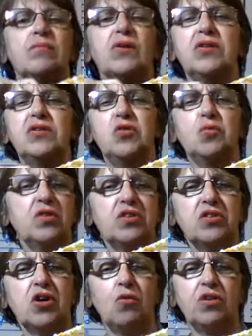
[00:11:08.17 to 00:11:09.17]
but you
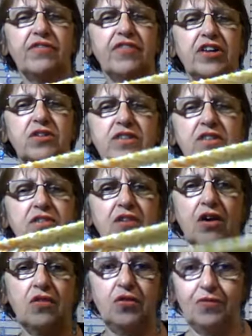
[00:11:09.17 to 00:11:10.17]
wouldn't know it if I didn't
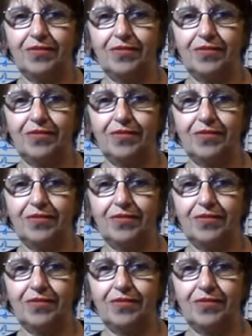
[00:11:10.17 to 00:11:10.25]
tell you.